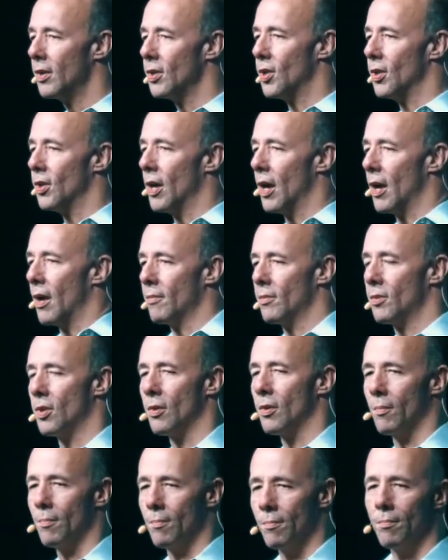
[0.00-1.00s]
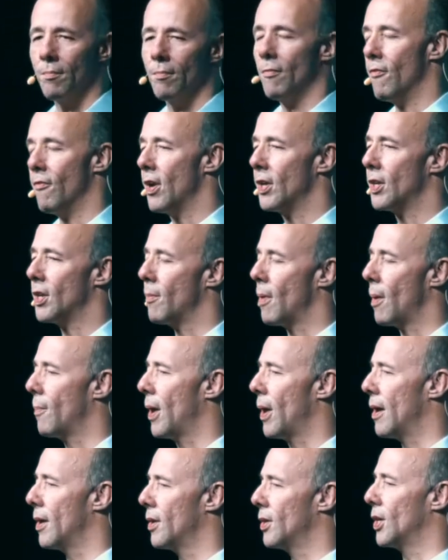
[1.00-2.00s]
to, uh, to visit my
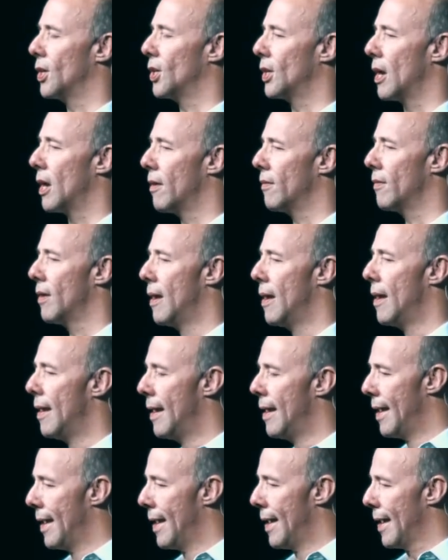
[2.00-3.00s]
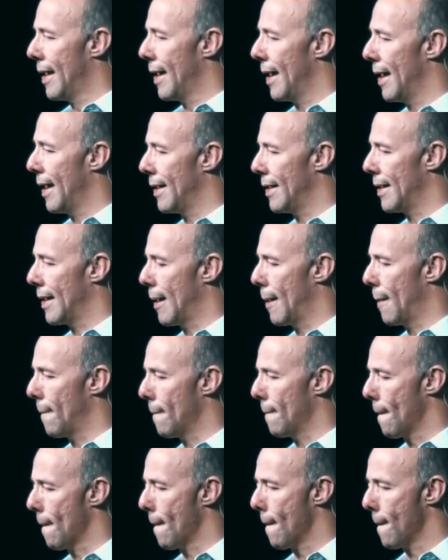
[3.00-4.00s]
parents and stuff. And,
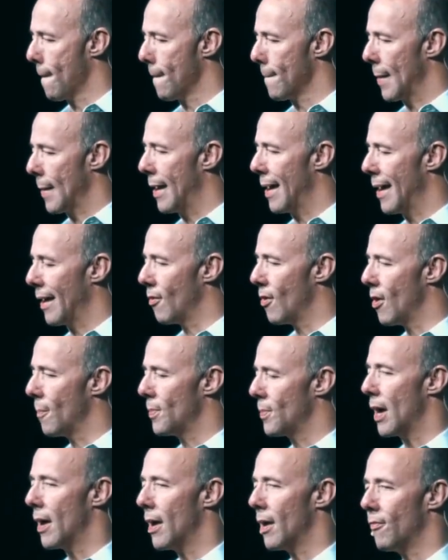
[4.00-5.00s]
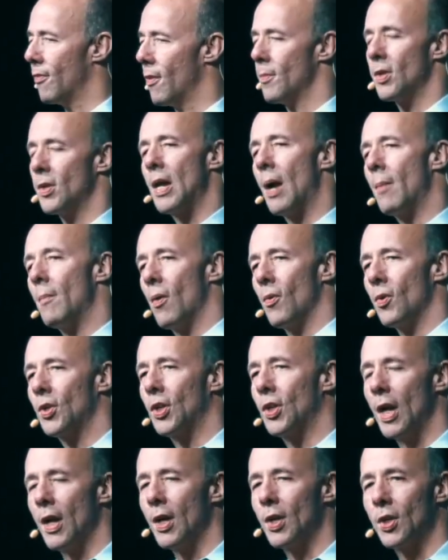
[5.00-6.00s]
uh, and I grew up there from the time I was
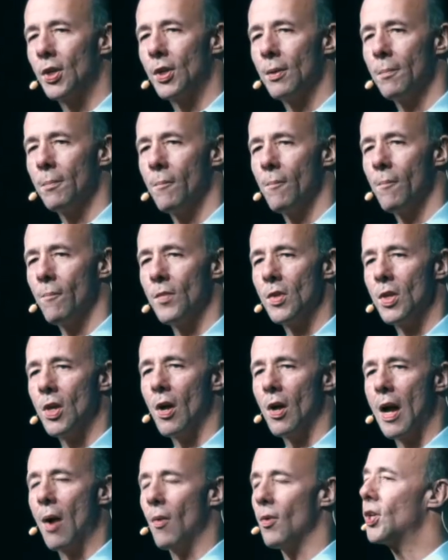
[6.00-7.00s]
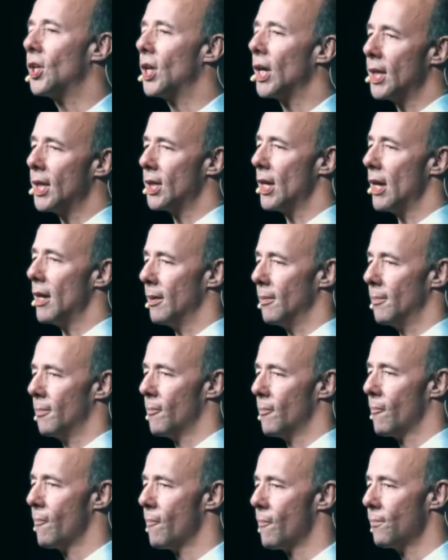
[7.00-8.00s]
six until I was 16.
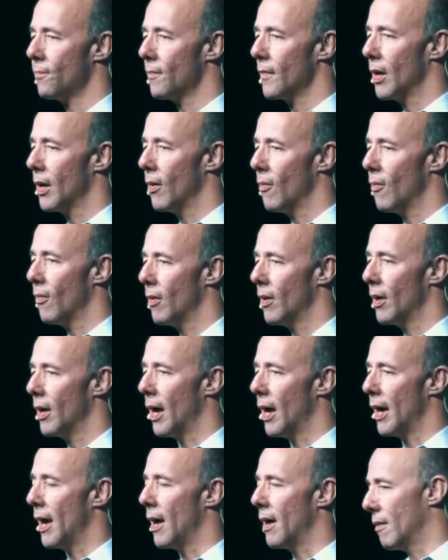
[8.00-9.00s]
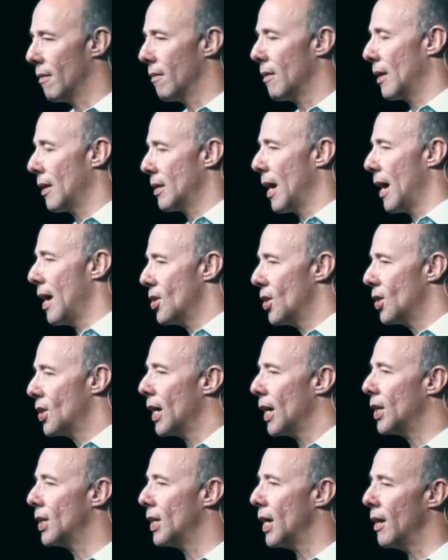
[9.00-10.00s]
Again, at the age of
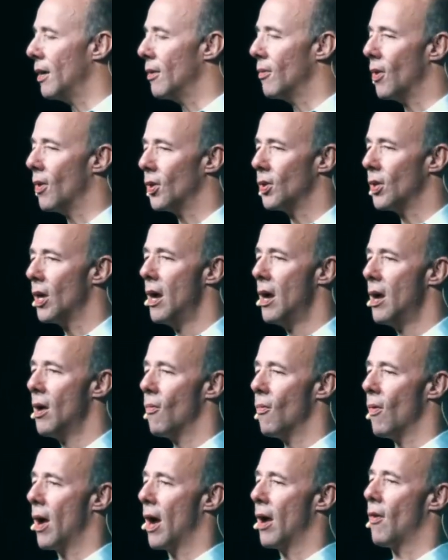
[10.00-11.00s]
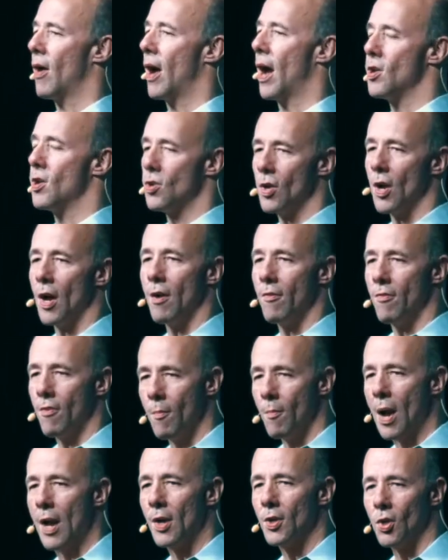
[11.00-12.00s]
16 was when I graduated
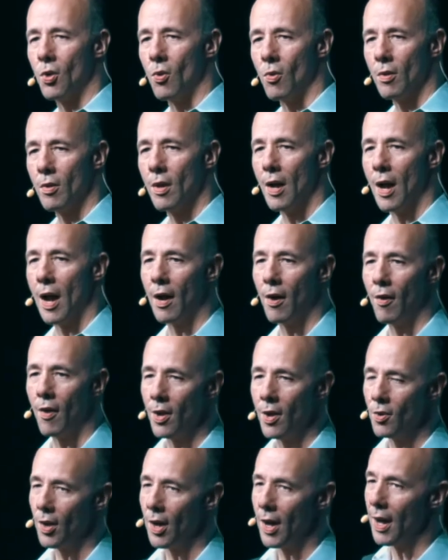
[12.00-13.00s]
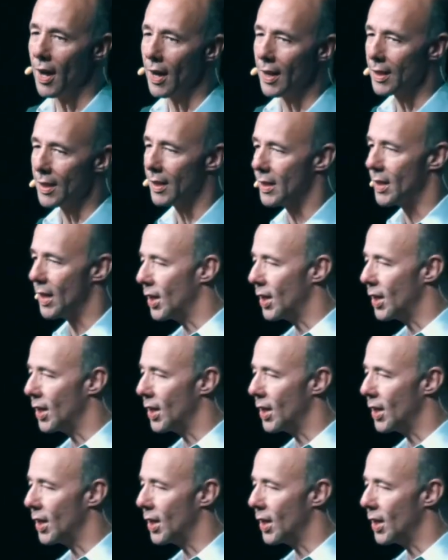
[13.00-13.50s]
from high school. I graduated at